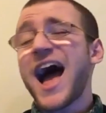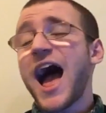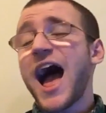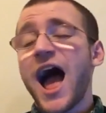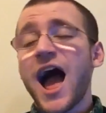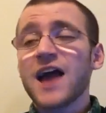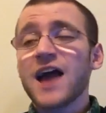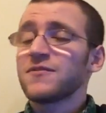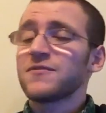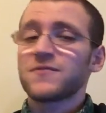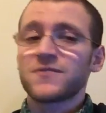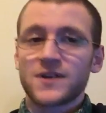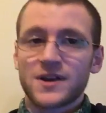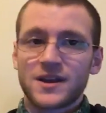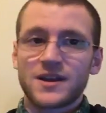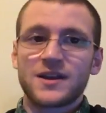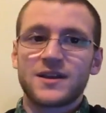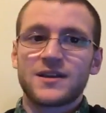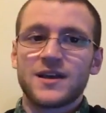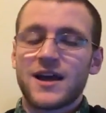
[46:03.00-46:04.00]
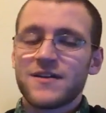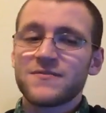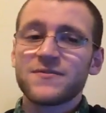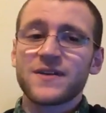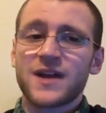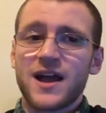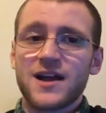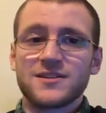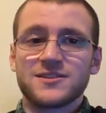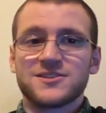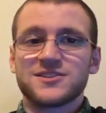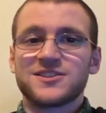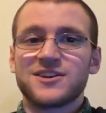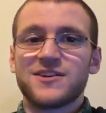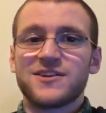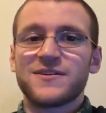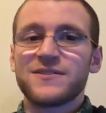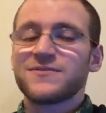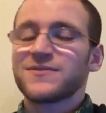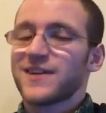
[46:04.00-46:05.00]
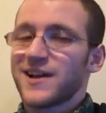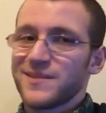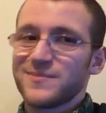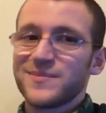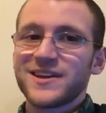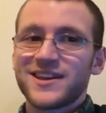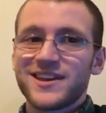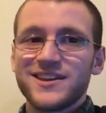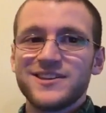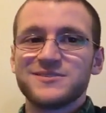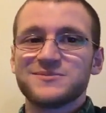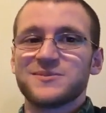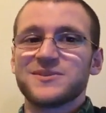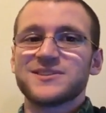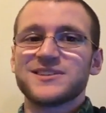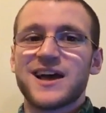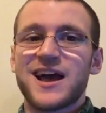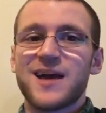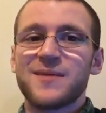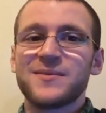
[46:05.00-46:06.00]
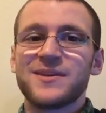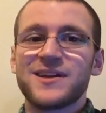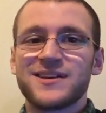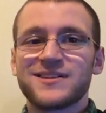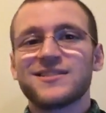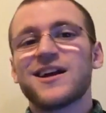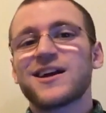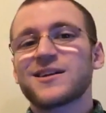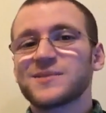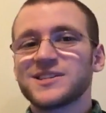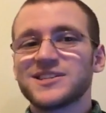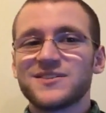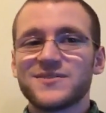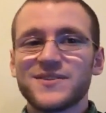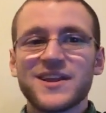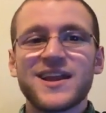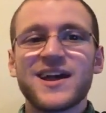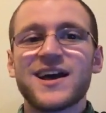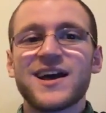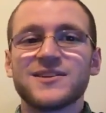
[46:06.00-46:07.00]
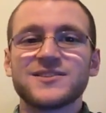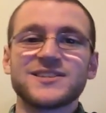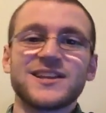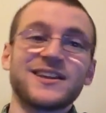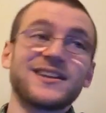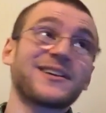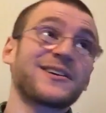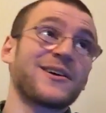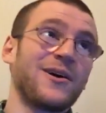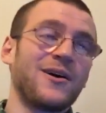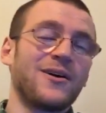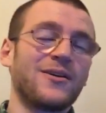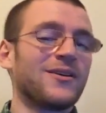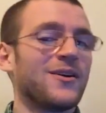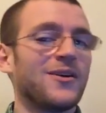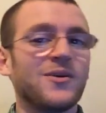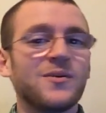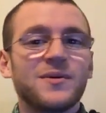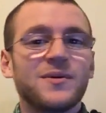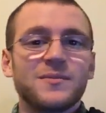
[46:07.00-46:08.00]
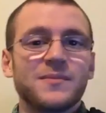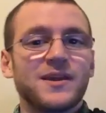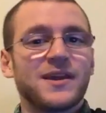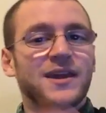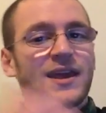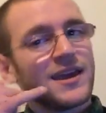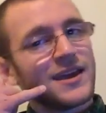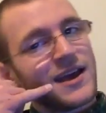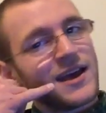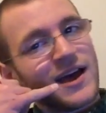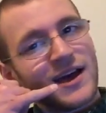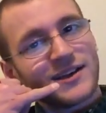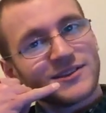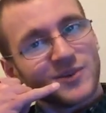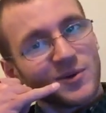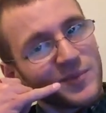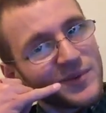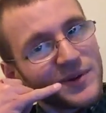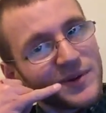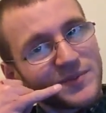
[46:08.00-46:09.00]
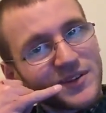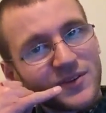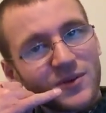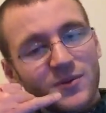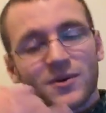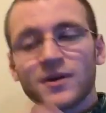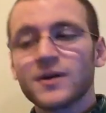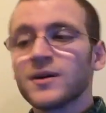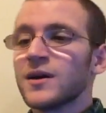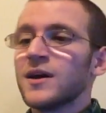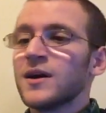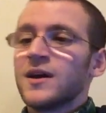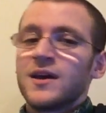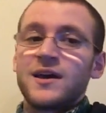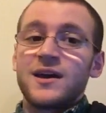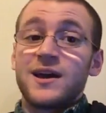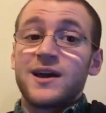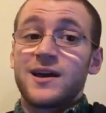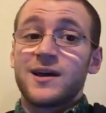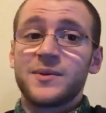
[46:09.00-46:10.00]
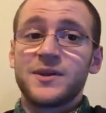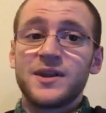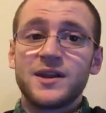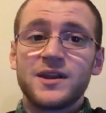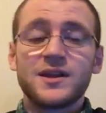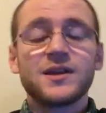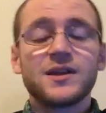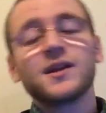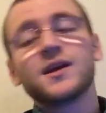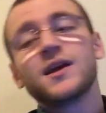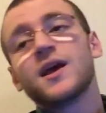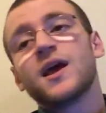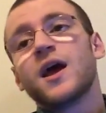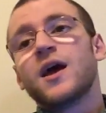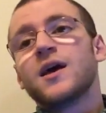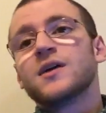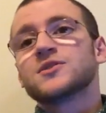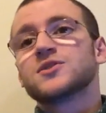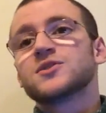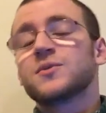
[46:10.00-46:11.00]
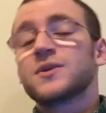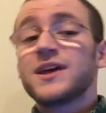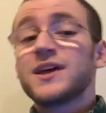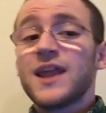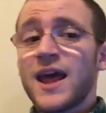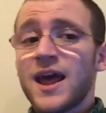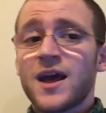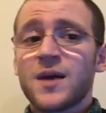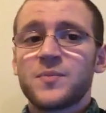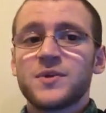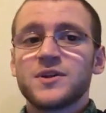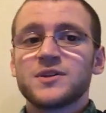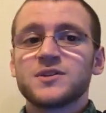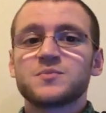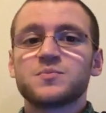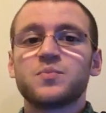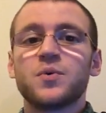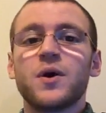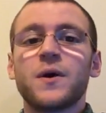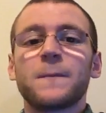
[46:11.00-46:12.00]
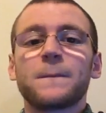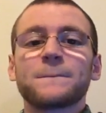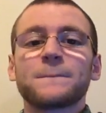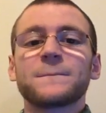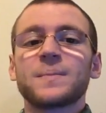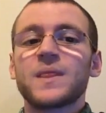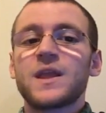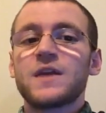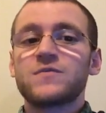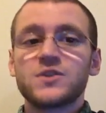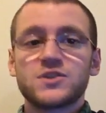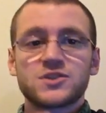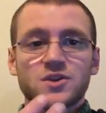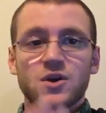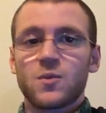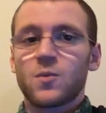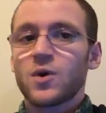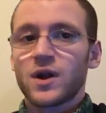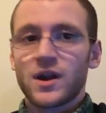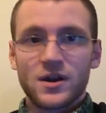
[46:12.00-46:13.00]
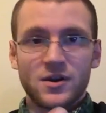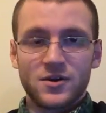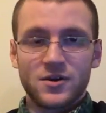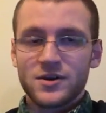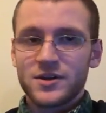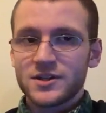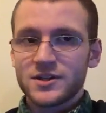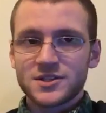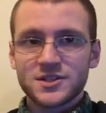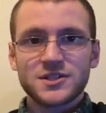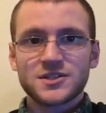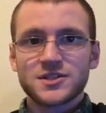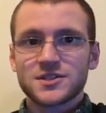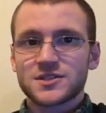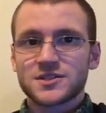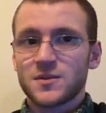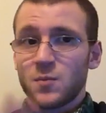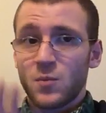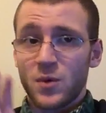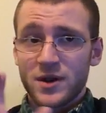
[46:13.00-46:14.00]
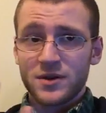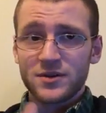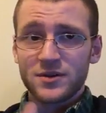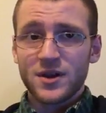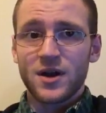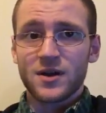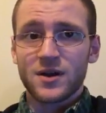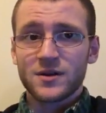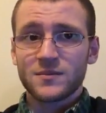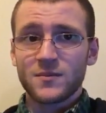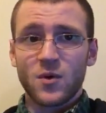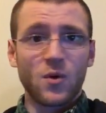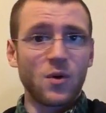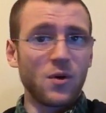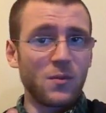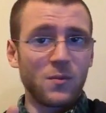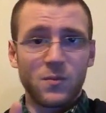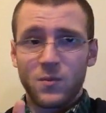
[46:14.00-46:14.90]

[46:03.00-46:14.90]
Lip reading: I've forgotten stuff. I've forgotten my keys one time, and I locked myself out of the house, and I had to call home, and I'm like, hey, guys, open up the door. I'm an idiot. So it happens, but if you start working on a good EDC system when you're young, or